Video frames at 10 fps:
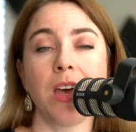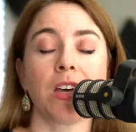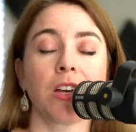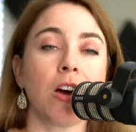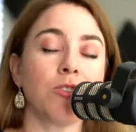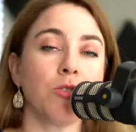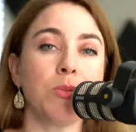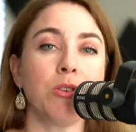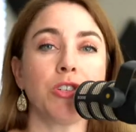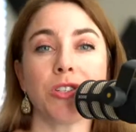
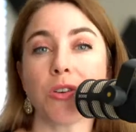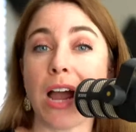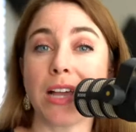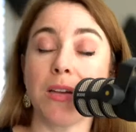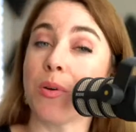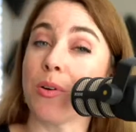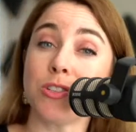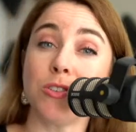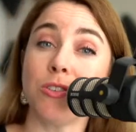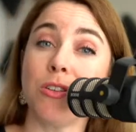Contributions are highly
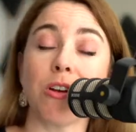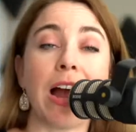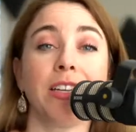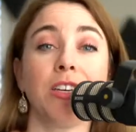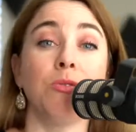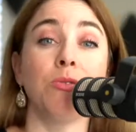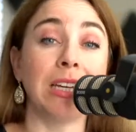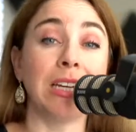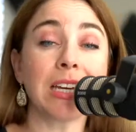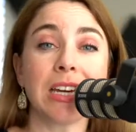personal. They're highly
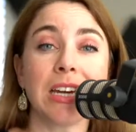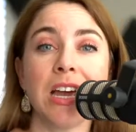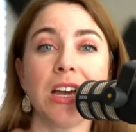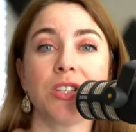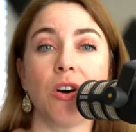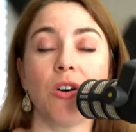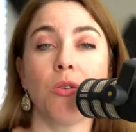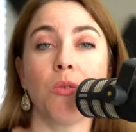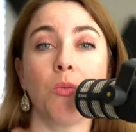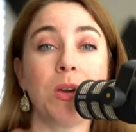unique.
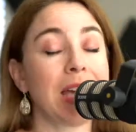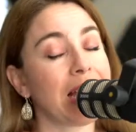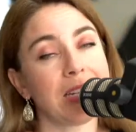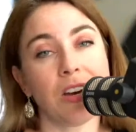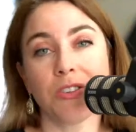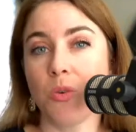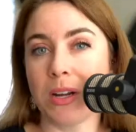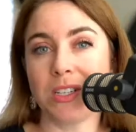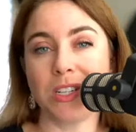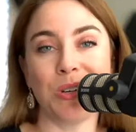So we can't tell you
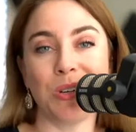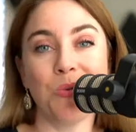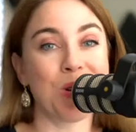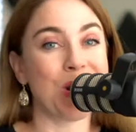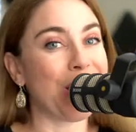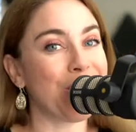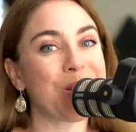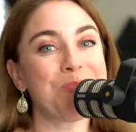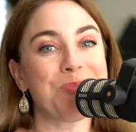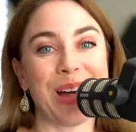what to do. We're not your
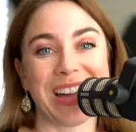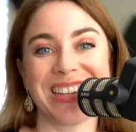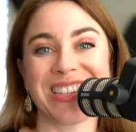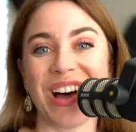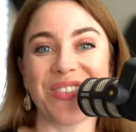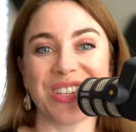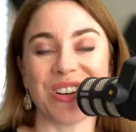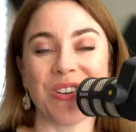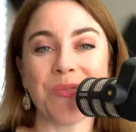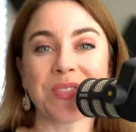compliance
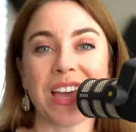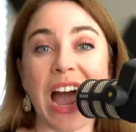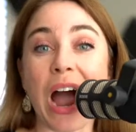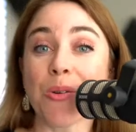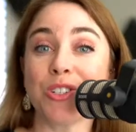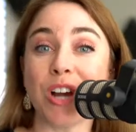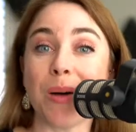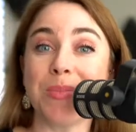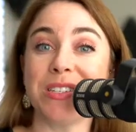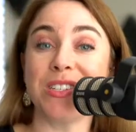officer. Our
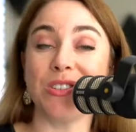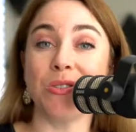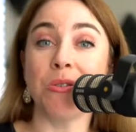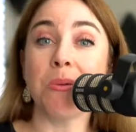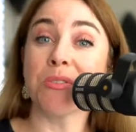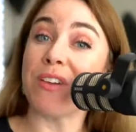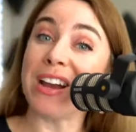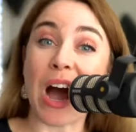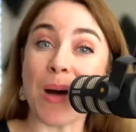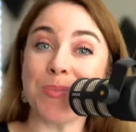job is to provide
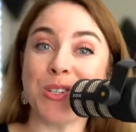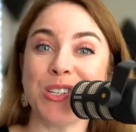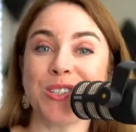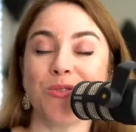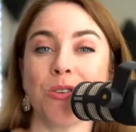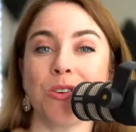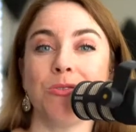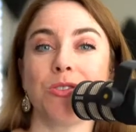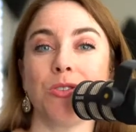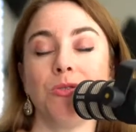options for you
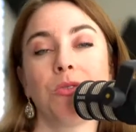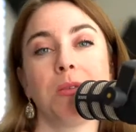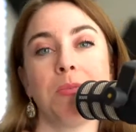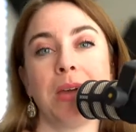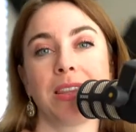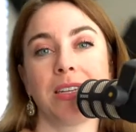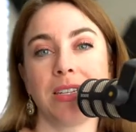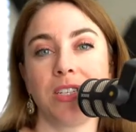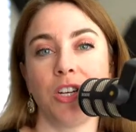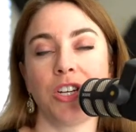so you can make the
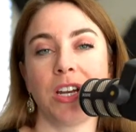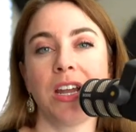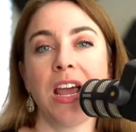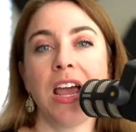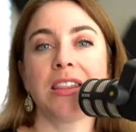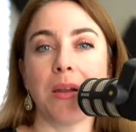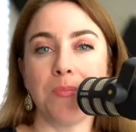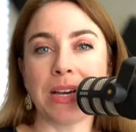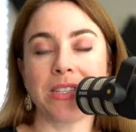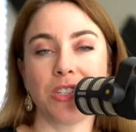decision that
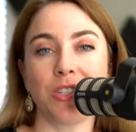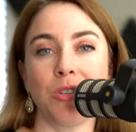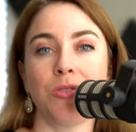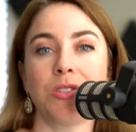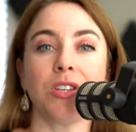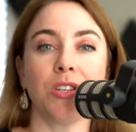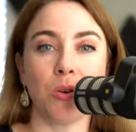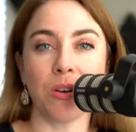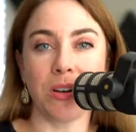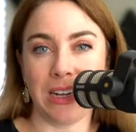best suits
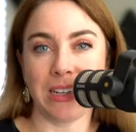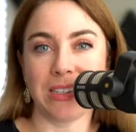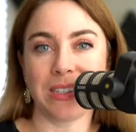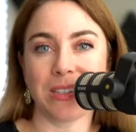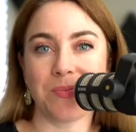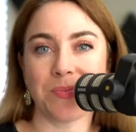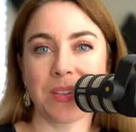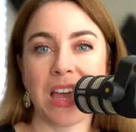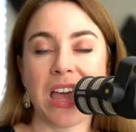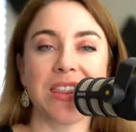your needs.
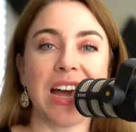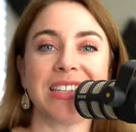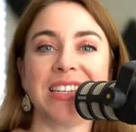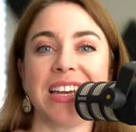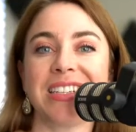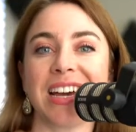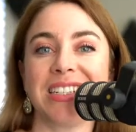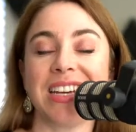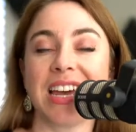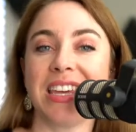That said,
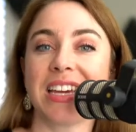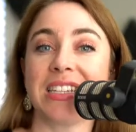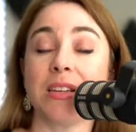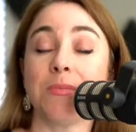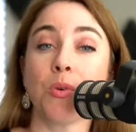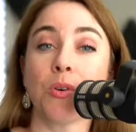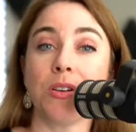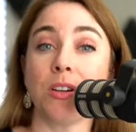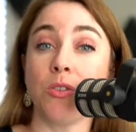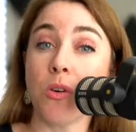Kathy, I think it's
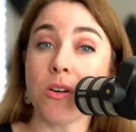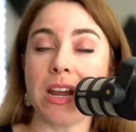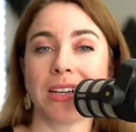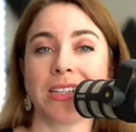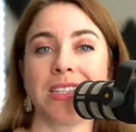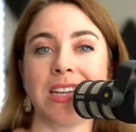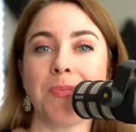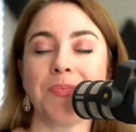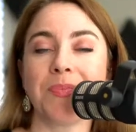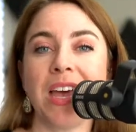important. Your next step
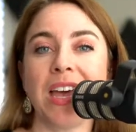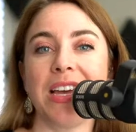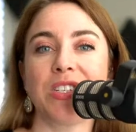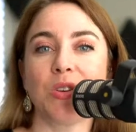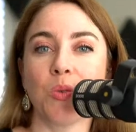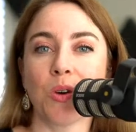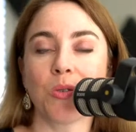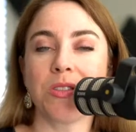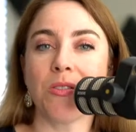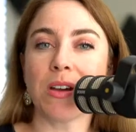is to work
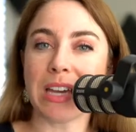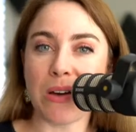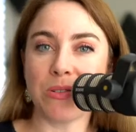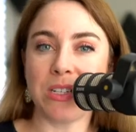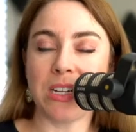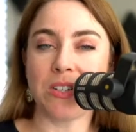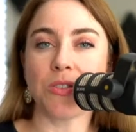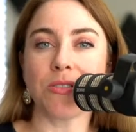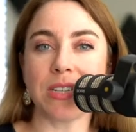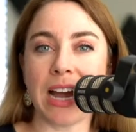with your accountant or
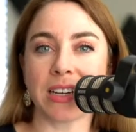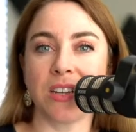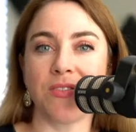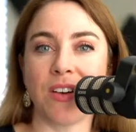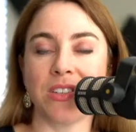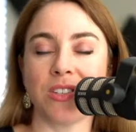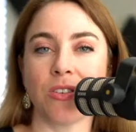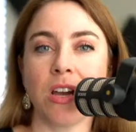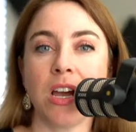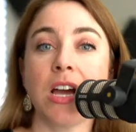your tax advisor
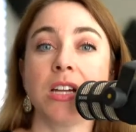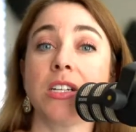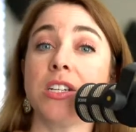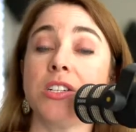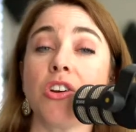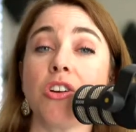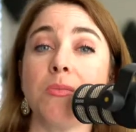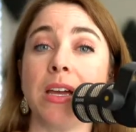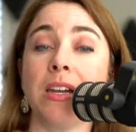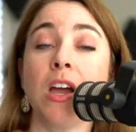to
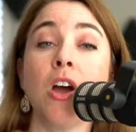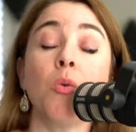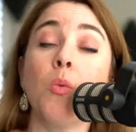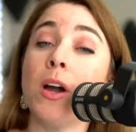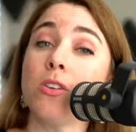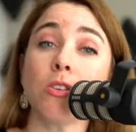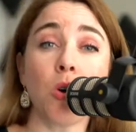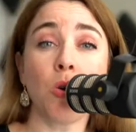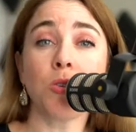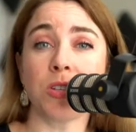determine what your
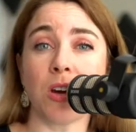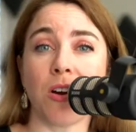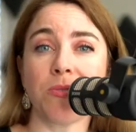goals are.